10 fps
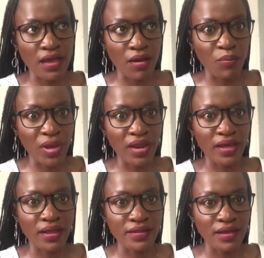Kampala
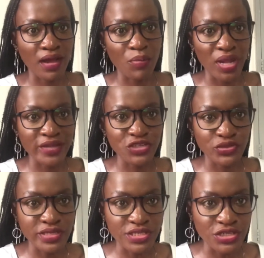and the Kampala
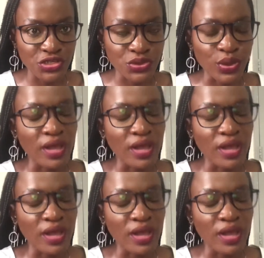jurisdiction.